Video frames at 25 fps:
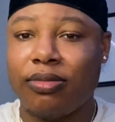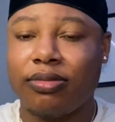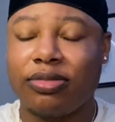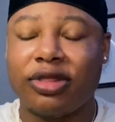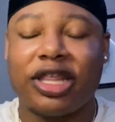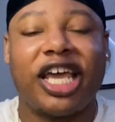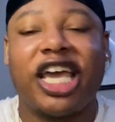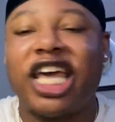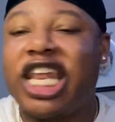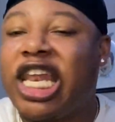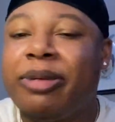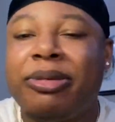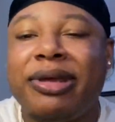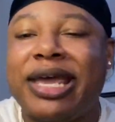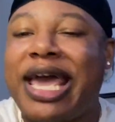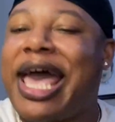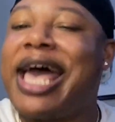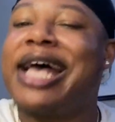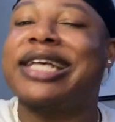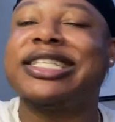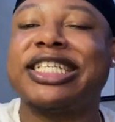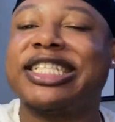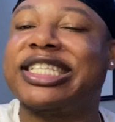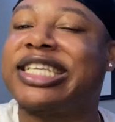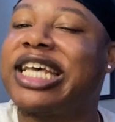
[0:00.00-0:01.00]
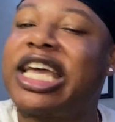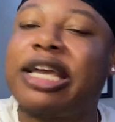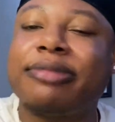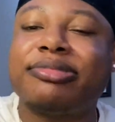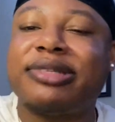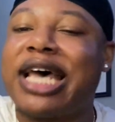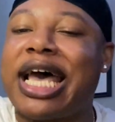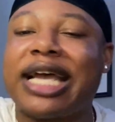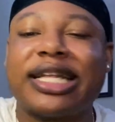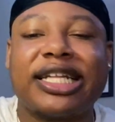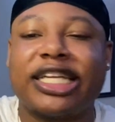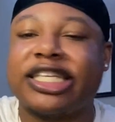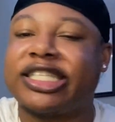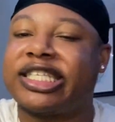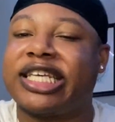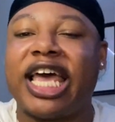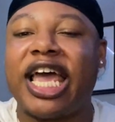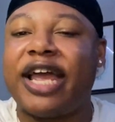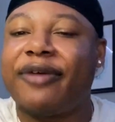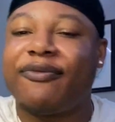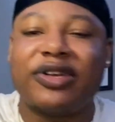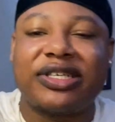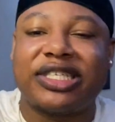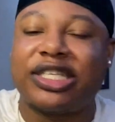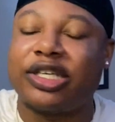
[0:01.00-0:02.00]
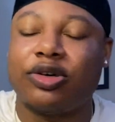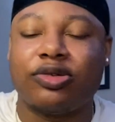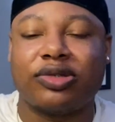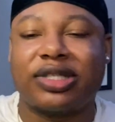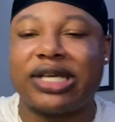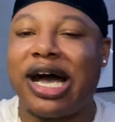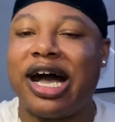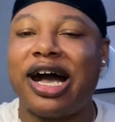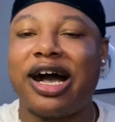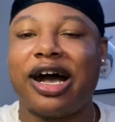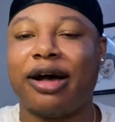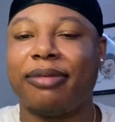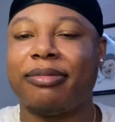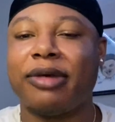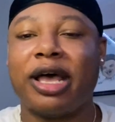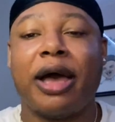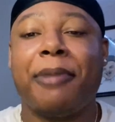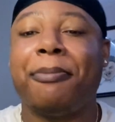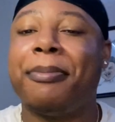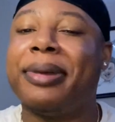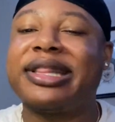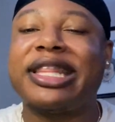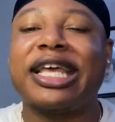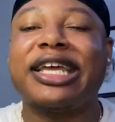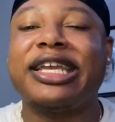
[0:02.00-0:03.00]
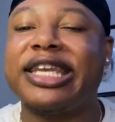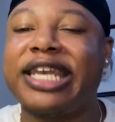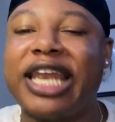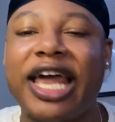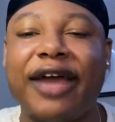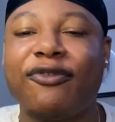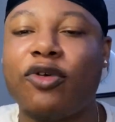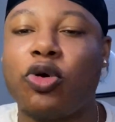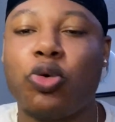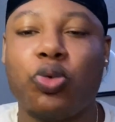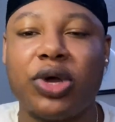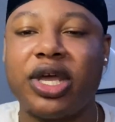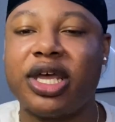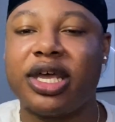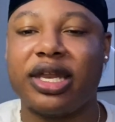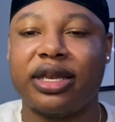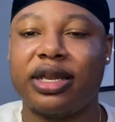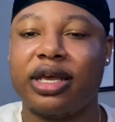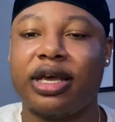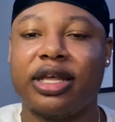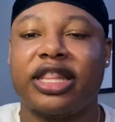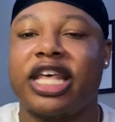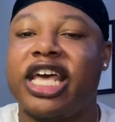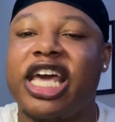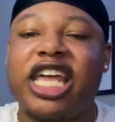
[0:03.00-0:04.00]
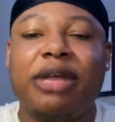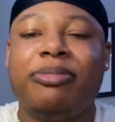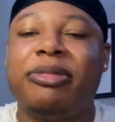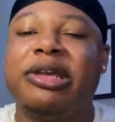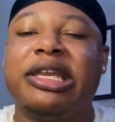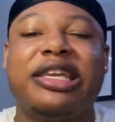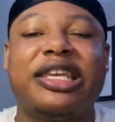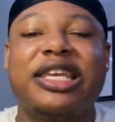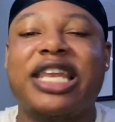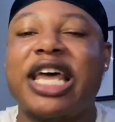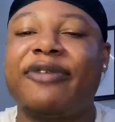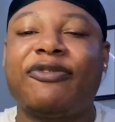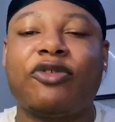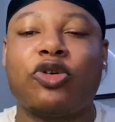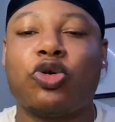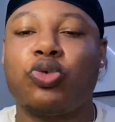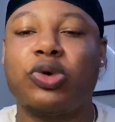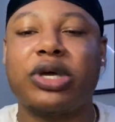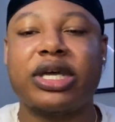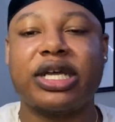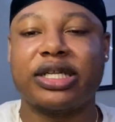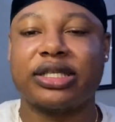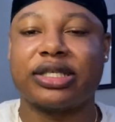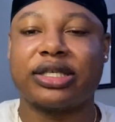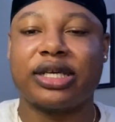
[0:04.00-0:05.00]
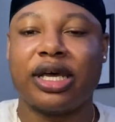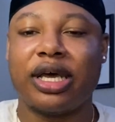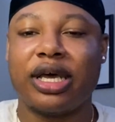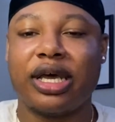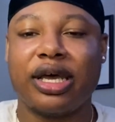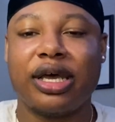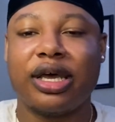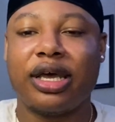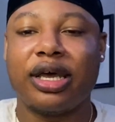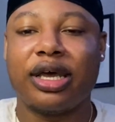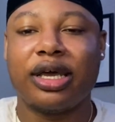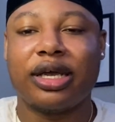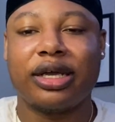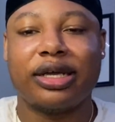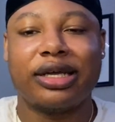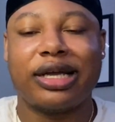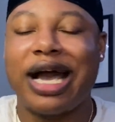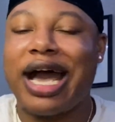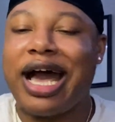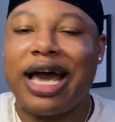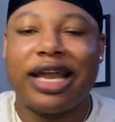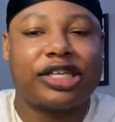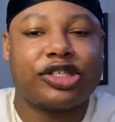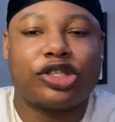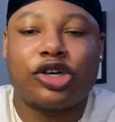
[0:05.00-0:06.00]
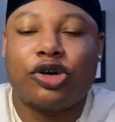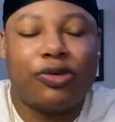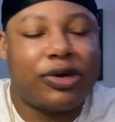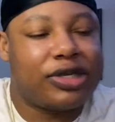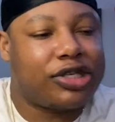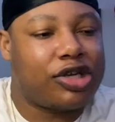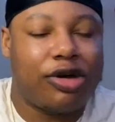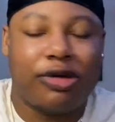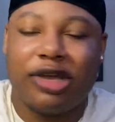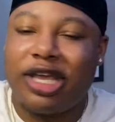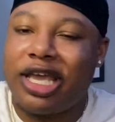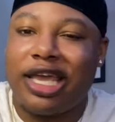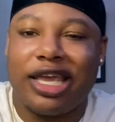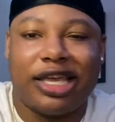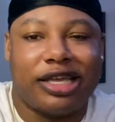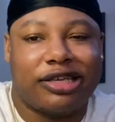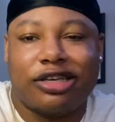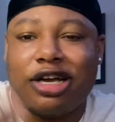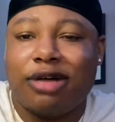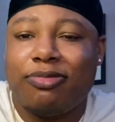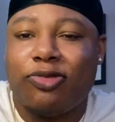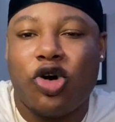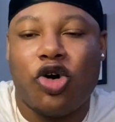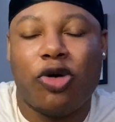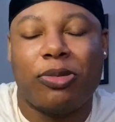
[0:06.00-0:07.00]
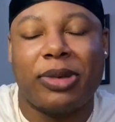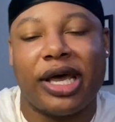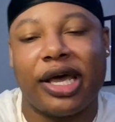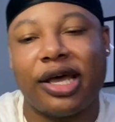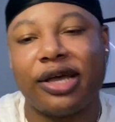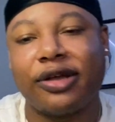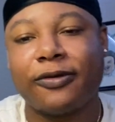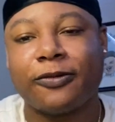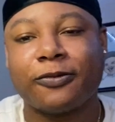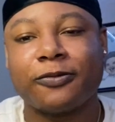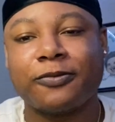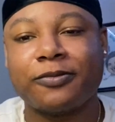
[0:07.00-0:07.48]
The enemy has the same tactics every single time, but they never win. The enemy never wins. God is always going to, hey, come on, man.